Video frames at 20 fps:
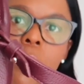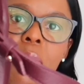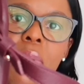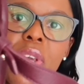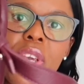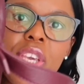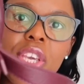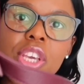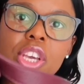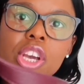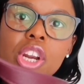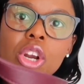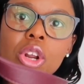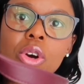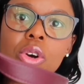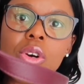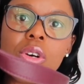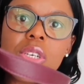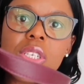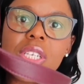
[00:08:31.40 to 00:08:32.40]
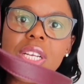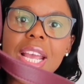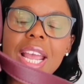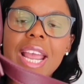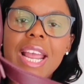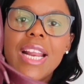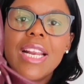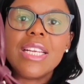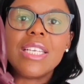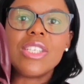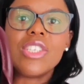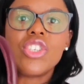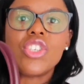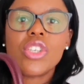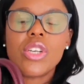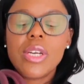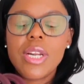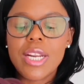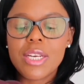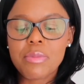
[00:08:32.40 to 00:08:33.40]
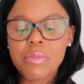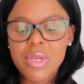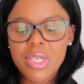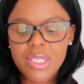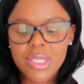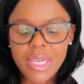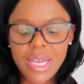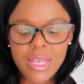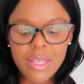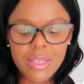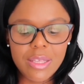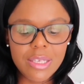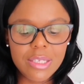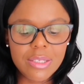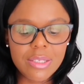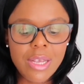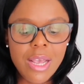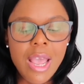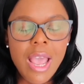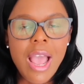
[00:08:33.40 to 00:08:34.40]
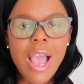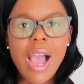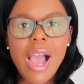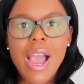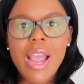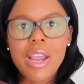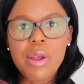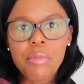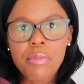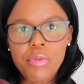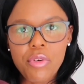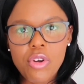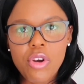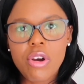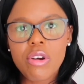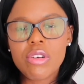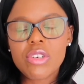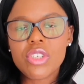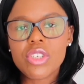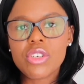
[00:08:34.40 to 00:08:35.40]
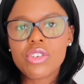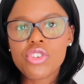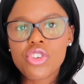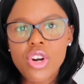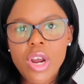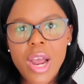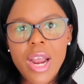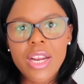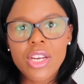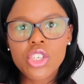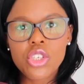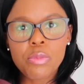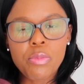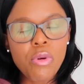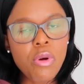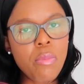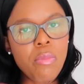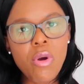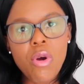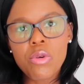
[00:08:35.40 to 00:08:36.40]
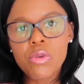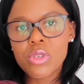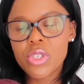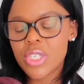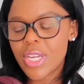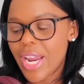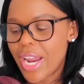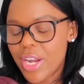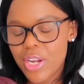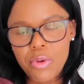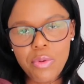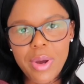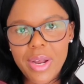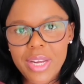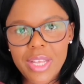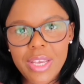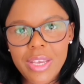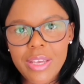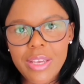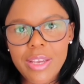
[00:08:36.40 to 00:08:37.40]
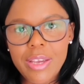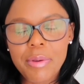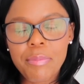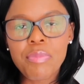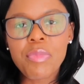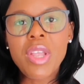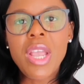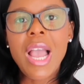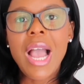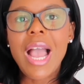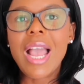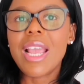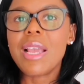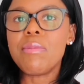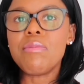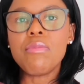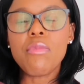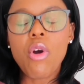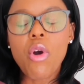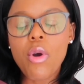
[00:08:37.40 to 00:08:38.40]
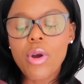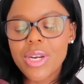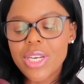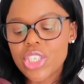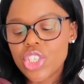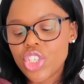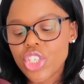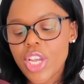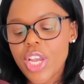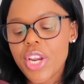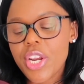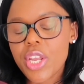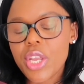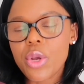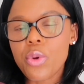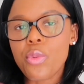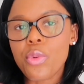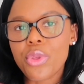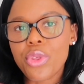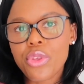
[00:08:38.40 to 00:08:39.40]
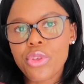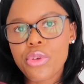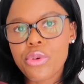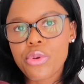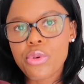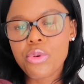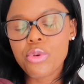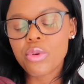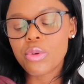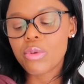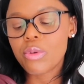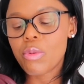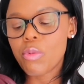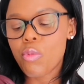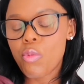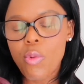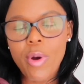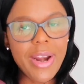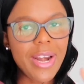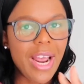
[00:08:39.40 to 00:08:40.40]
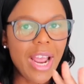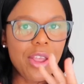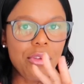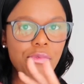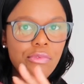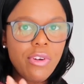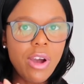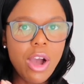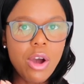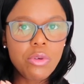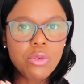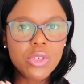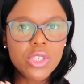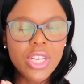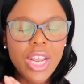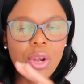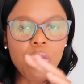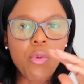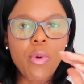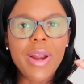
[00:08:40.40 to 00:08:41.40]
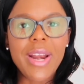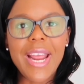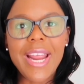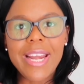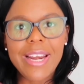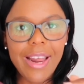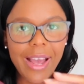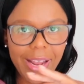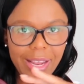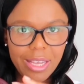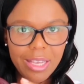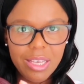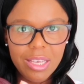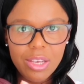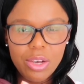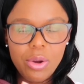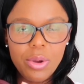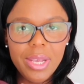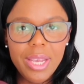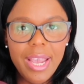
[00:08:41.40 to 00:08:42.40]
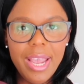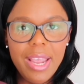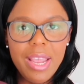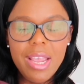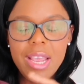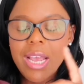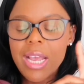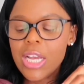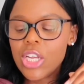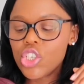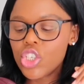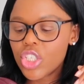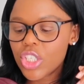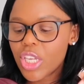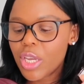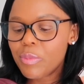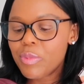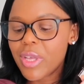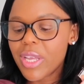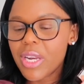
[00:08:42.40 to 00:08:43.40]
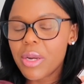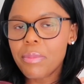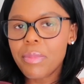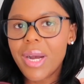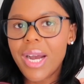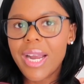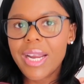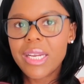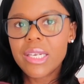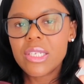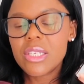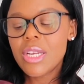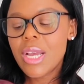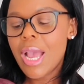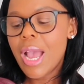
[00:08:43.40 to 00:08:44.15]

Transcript: Pierlot, and let me say this, I am not trying to promote anyone here. I am only sharing with you what I found and what I like, okay? Just keep that in mind.